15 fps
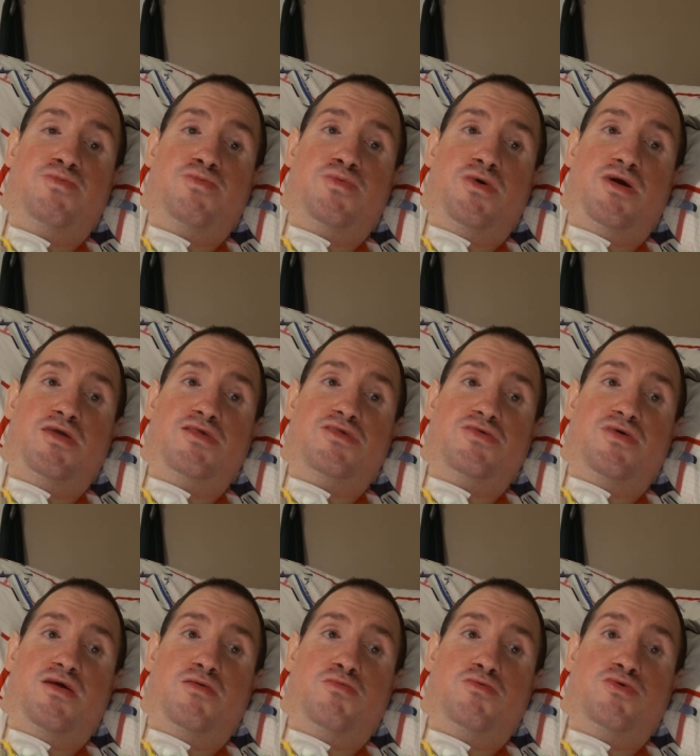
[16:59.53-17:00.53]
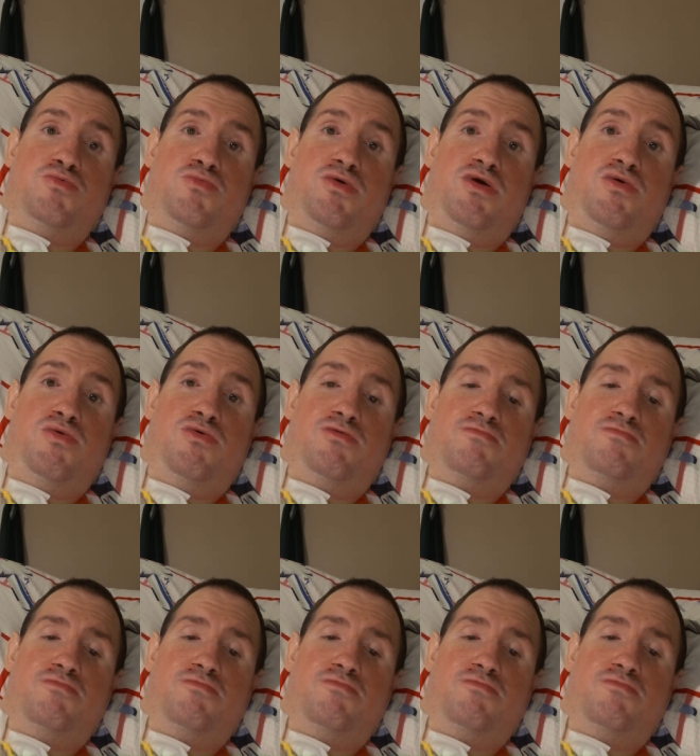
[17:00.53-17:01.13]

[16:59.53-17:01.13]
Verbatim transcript: Flights there as well.